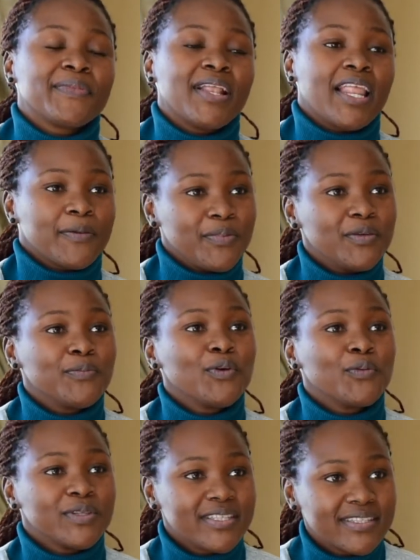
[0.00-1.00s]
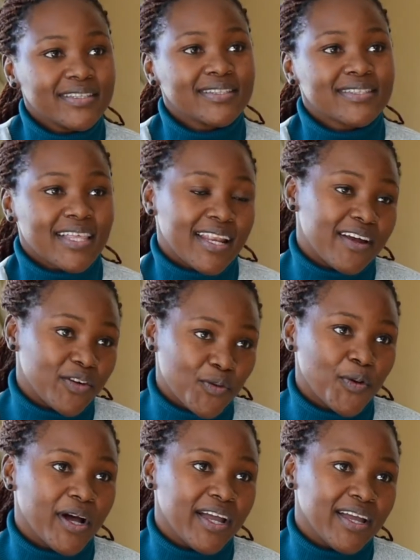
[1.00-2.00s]
like people with skills that I
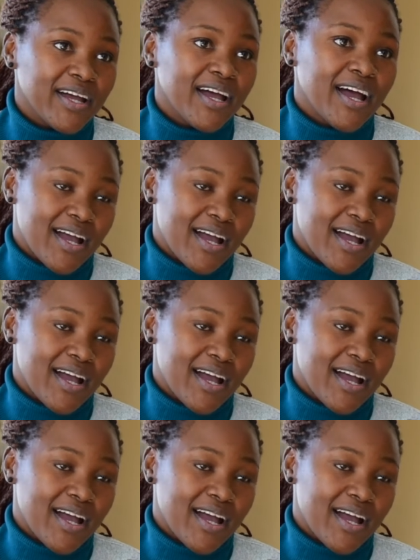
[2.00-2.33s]
require,